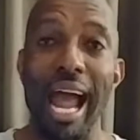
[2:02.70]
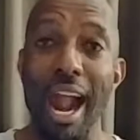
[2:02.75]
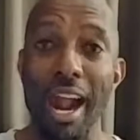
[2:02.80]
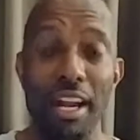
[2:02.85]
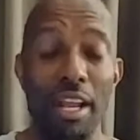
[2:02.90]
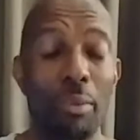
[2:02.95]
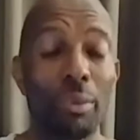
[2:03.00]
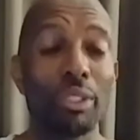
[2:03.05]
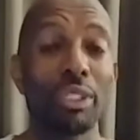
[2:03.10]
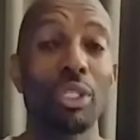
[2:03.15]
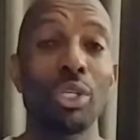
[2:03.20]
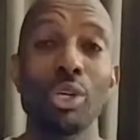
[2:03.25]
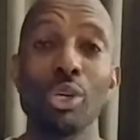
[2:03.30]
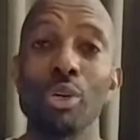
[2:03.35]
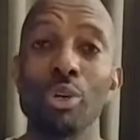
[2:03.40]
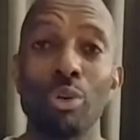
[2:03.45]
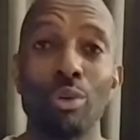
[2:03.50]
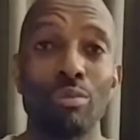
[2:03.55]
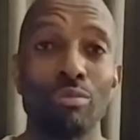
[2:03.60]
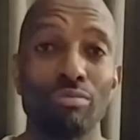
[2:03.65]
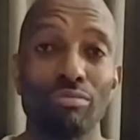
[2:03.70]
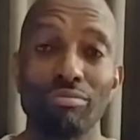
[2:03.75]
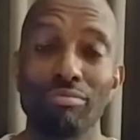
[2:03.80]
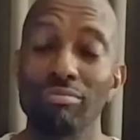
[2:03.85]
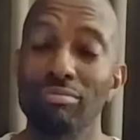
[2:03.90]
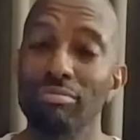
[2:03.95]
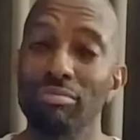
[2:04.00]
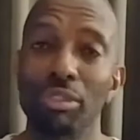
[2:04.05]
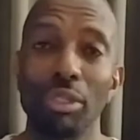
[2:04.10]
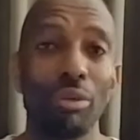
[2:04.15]
ironing was cool.
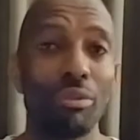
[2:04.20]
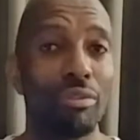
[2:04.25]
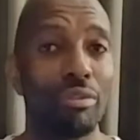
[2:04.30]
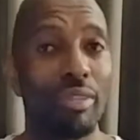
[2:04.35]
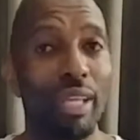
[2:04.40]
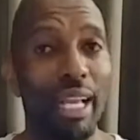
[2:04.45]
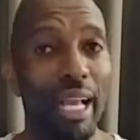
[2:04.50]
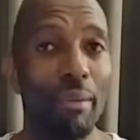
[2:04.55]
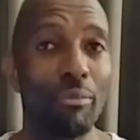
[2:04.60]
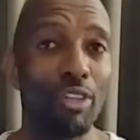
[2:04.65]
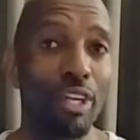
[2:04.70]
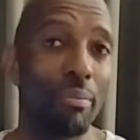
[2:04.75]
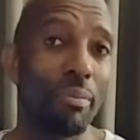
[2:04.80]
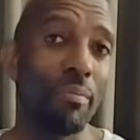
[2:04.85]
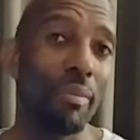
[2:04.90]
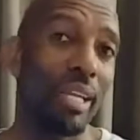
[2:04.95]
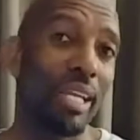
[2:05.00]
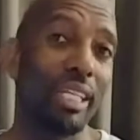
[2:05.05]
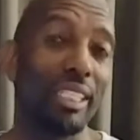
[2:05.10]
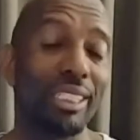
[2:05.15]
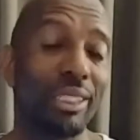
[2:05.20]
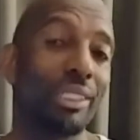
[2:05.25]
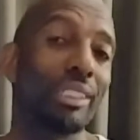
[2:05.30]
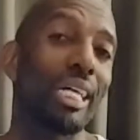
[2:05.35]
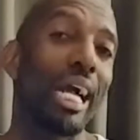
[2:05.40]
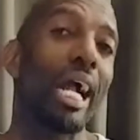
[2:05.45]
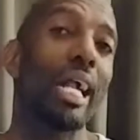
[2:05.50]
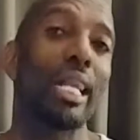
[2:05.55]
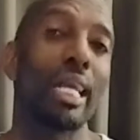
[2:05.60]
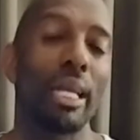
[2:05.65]
Don't think I'm tripping because she was
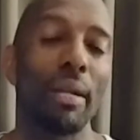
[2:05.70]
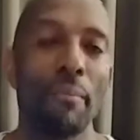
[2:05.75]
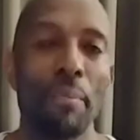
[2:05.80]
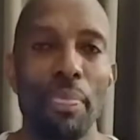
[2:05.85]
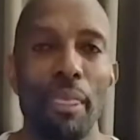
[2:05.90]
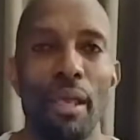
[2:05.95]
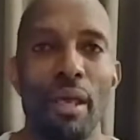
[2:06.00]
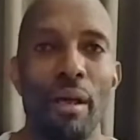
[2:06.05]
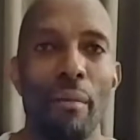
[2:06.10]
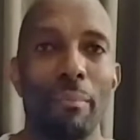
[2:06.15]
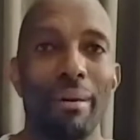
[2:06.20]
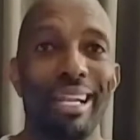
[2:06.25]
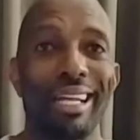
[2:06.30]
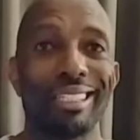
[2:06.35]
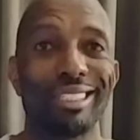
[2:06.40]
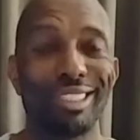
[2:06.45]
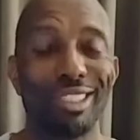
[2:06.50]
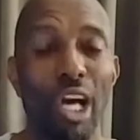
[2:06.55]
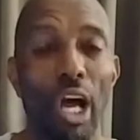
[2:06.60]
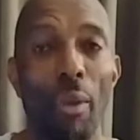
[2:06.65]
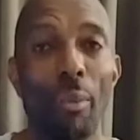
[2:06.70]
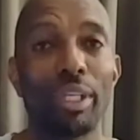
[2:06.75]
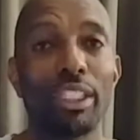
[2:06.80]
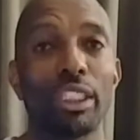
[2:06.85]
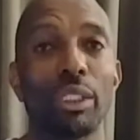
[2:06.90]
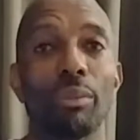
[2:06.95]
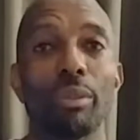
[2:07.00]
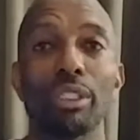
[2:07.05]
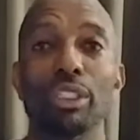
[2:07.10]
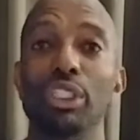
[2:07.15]
ironing, but I saw what
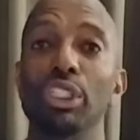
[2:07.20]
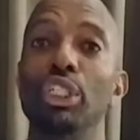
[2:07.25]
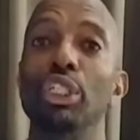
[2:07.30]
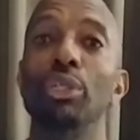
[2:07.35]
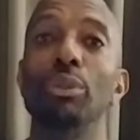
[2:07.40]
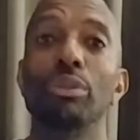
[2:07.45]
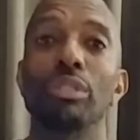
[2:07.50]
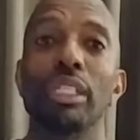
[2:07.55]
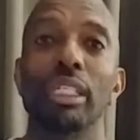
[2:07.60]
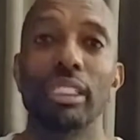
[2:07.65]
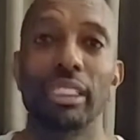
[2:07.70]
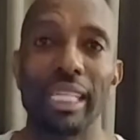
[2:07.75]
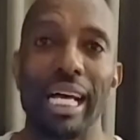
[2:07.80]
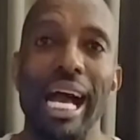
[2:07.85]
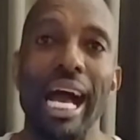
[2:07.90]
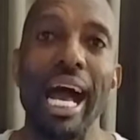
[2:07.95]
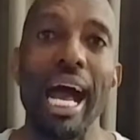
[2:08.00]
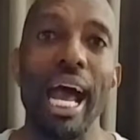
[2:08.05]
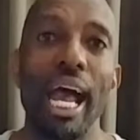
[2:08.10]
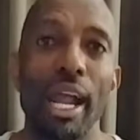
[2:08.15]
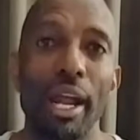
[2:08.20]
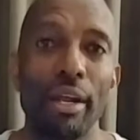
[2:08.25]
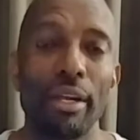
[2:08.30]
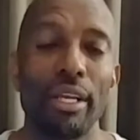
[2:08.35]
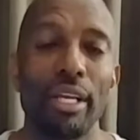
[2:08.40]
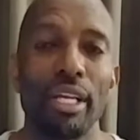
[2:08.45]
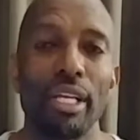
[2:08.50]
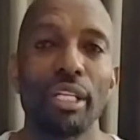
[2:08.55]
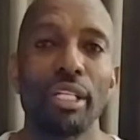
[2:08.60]
she was using to iron.